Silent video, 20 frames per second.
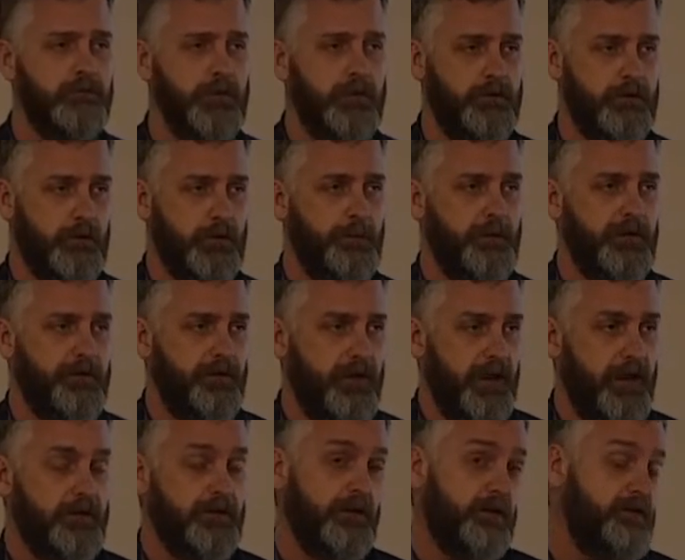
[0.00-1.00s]
I'll repeat
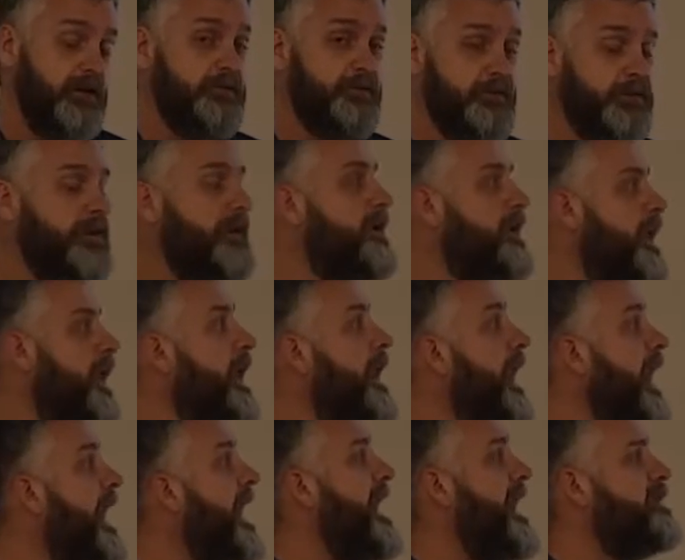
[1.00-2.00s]
that, because
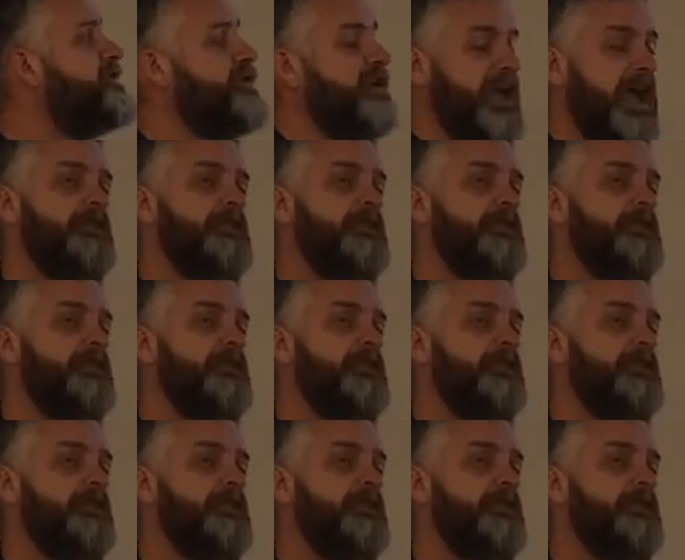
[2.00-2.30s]
I actually